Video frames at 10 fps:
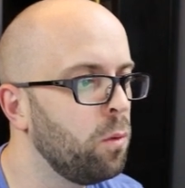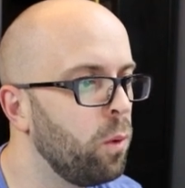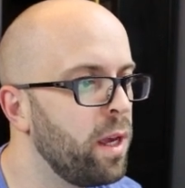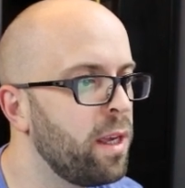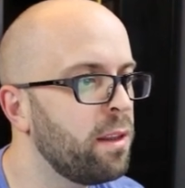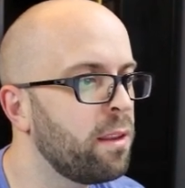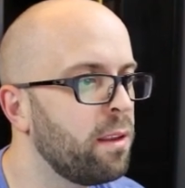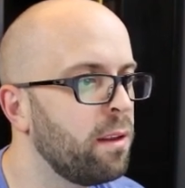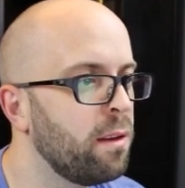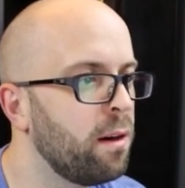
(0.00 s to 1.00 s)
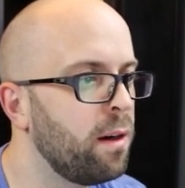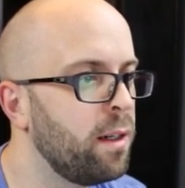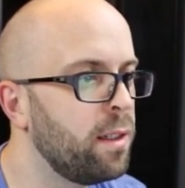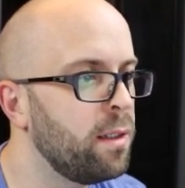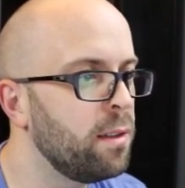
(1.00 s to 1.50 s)
with
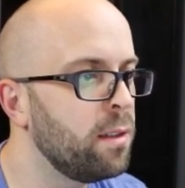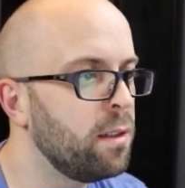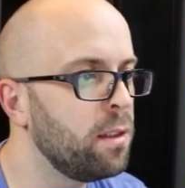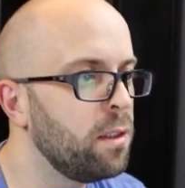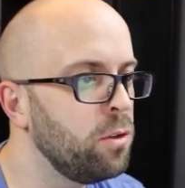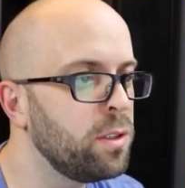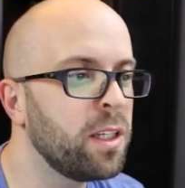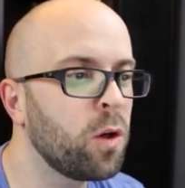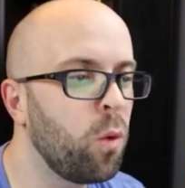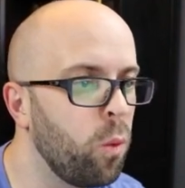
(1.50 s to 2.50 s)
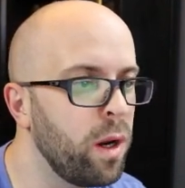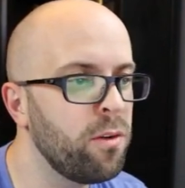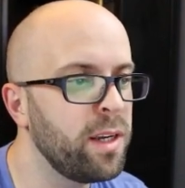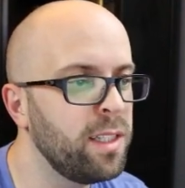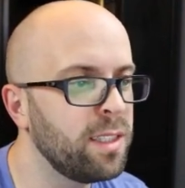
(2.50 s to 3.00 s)
using
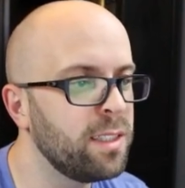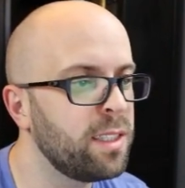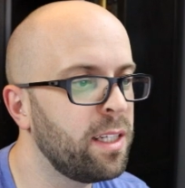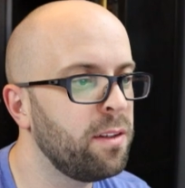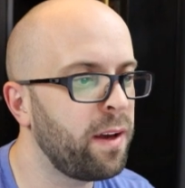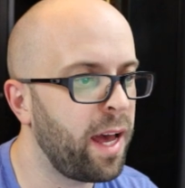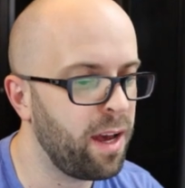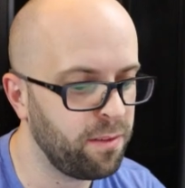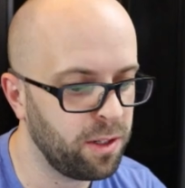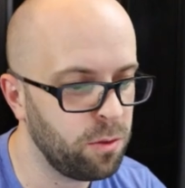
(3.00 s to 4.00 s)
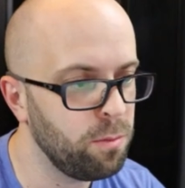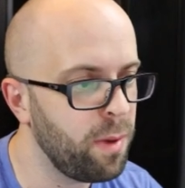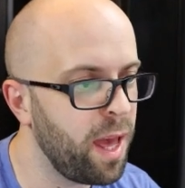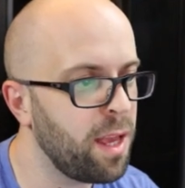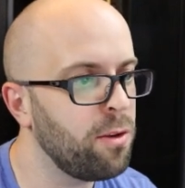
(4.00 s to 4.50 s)
queries instead of having to
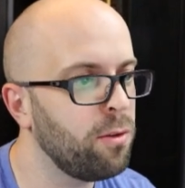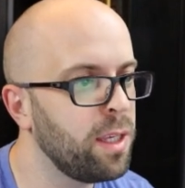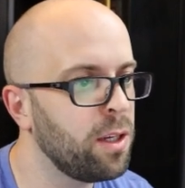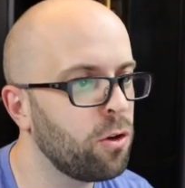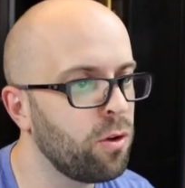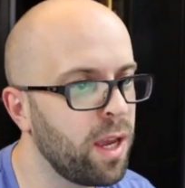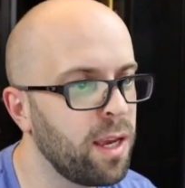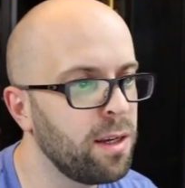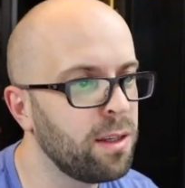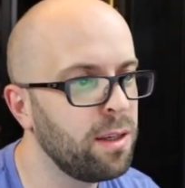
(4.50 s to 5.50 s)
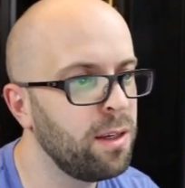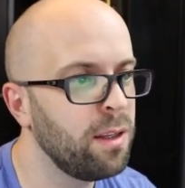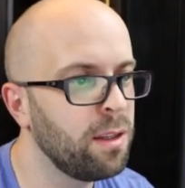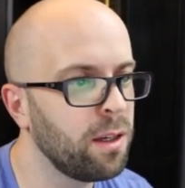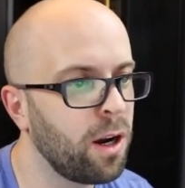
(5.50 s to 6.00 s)
manually create
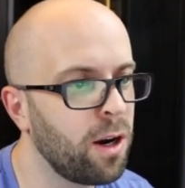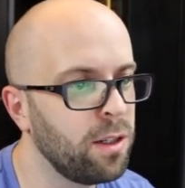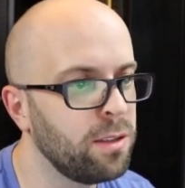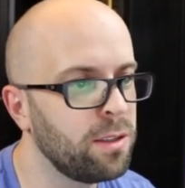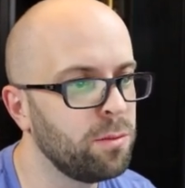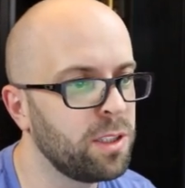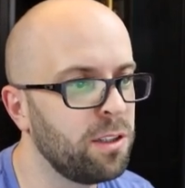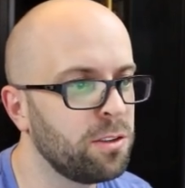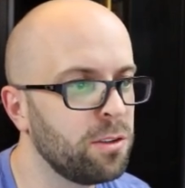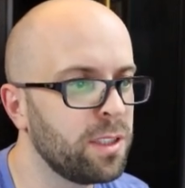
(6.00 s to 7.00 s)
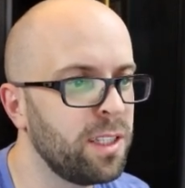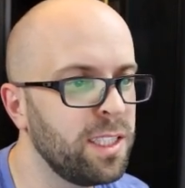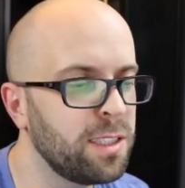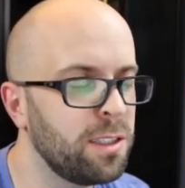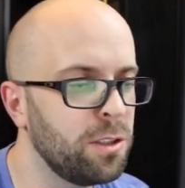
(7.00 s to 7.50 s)
the cards themselves. So it's a
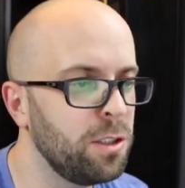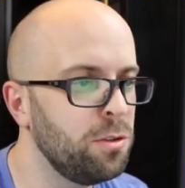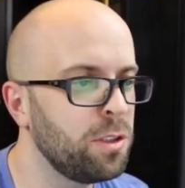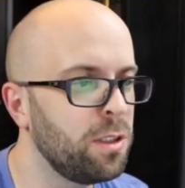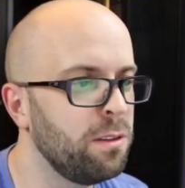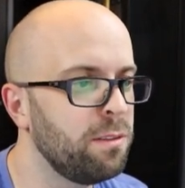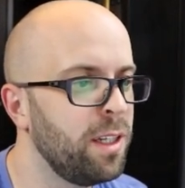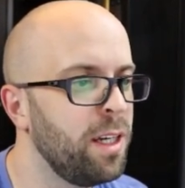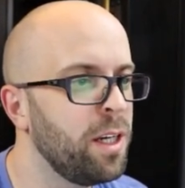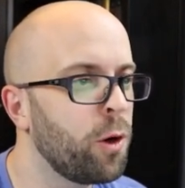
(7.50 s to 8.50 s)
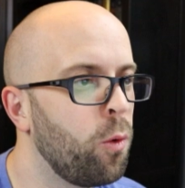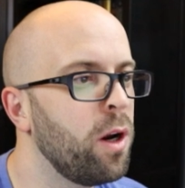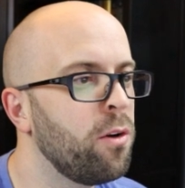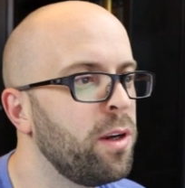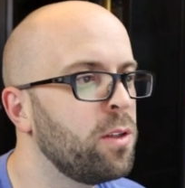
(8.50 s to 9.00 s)
nice little use of
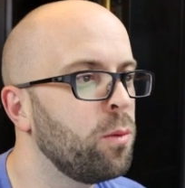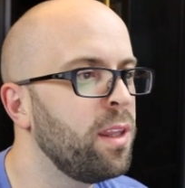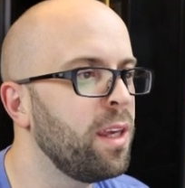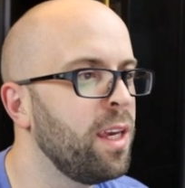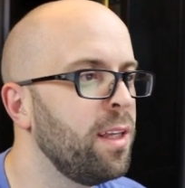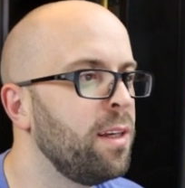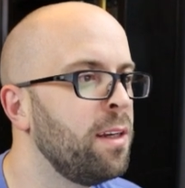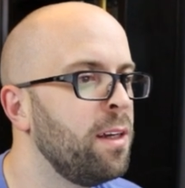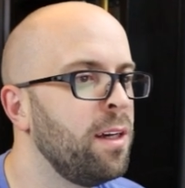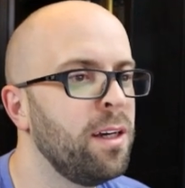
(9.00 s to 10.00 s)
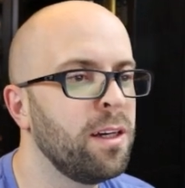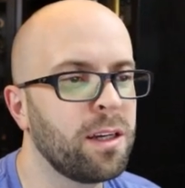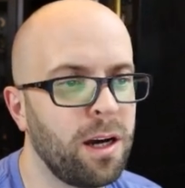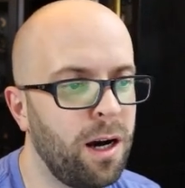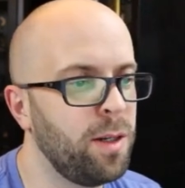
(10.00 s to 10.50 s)
queries within
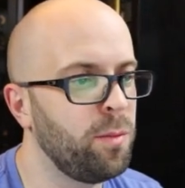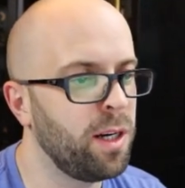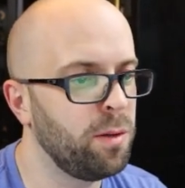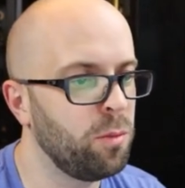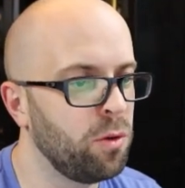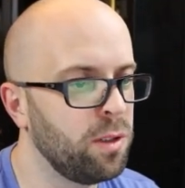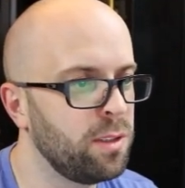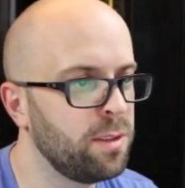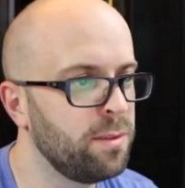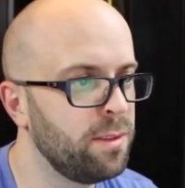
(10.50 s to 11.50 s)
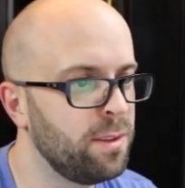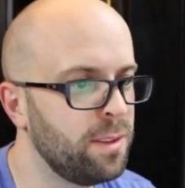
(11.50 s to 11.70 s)
Kanban boards.